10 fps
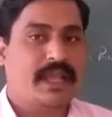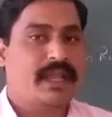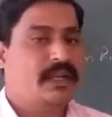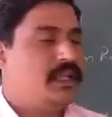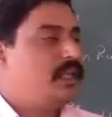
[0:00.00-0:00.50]

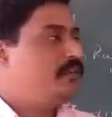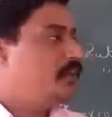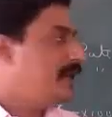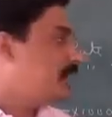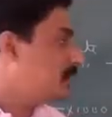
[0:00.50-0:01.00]
and if we
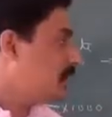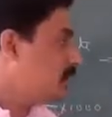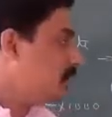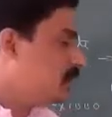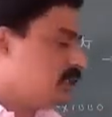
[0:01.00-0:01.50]
get
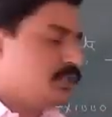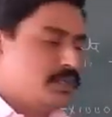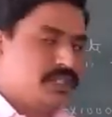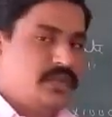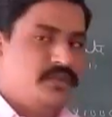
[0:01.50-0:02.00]
such a
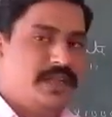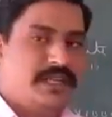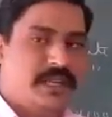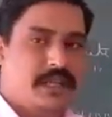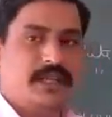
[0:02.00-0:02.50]
situation where
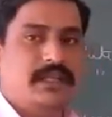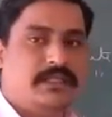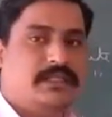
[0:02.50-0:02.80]
NRR is